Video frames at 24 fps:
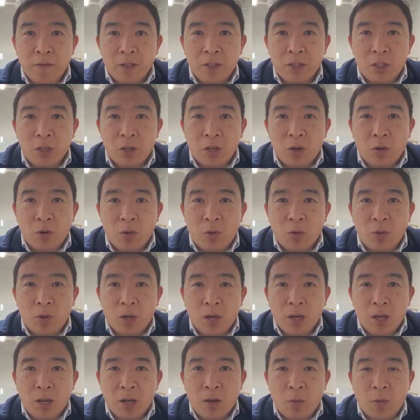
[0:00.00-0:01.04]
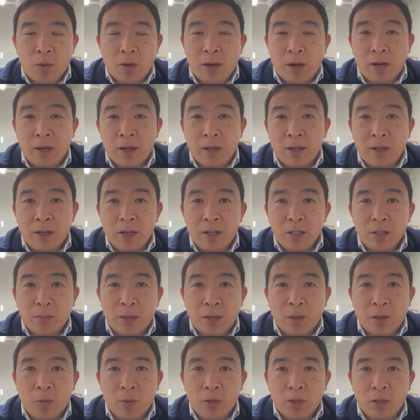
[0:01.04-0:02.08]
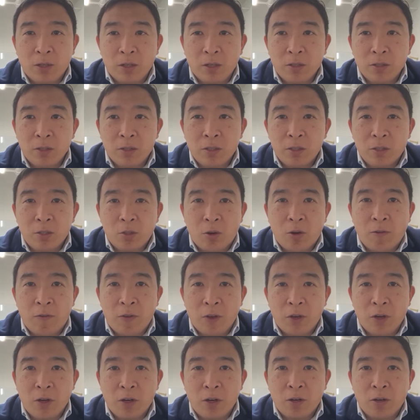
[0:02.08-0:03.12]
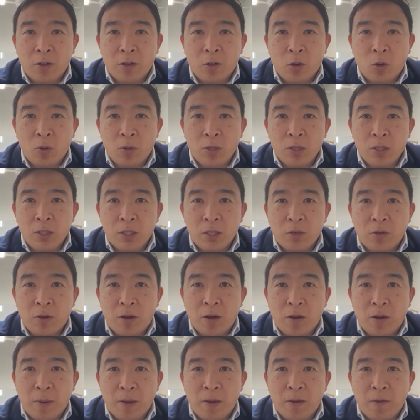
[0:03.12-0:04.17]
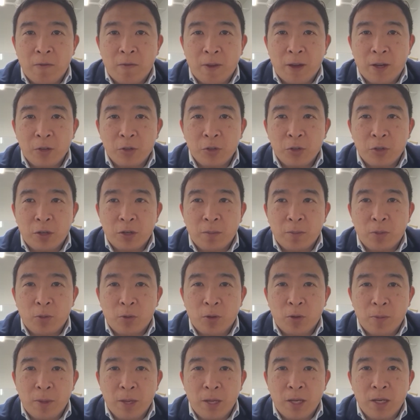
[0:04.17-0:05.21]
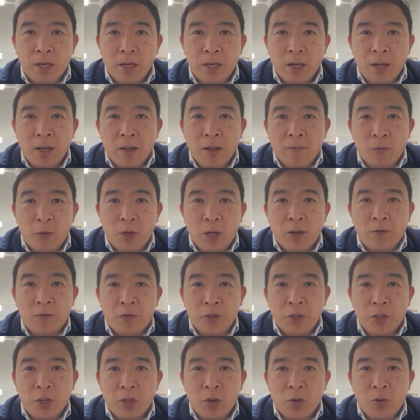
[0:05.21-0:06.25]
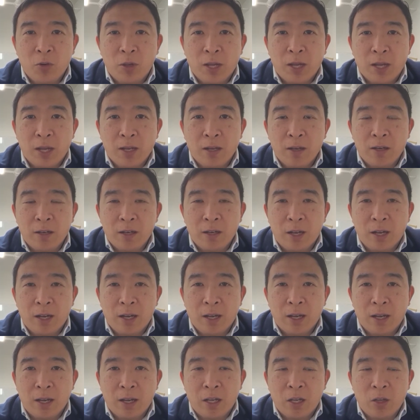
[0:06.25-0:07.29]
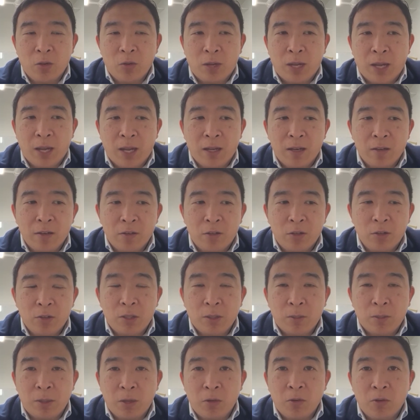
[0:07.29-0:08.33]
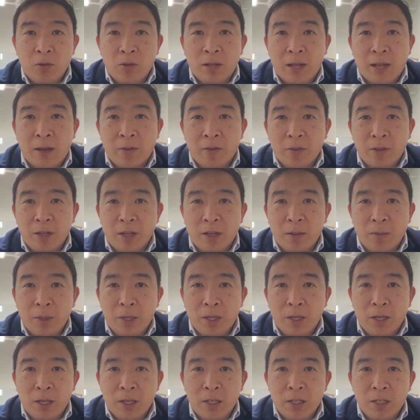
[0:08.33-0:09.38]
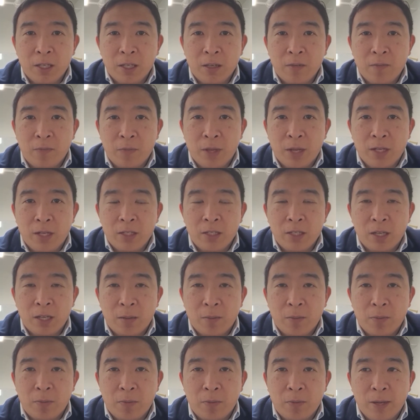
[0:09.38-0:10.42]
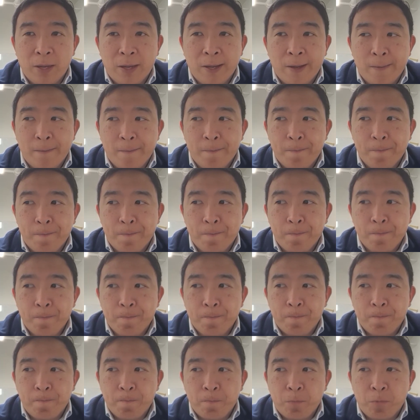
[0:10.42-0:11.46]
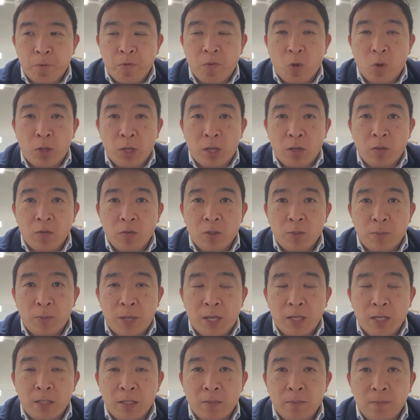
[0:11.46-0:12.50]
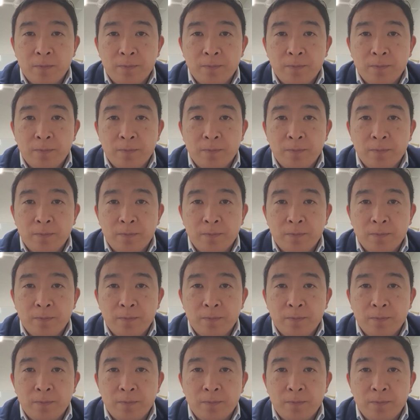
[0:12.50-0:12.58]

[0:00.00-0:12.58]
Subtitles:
so we're not going to need as many workers. So if your goal is to create manufacturing employment, you have to know that you can't do something unilaterally because it ends up provoking a response.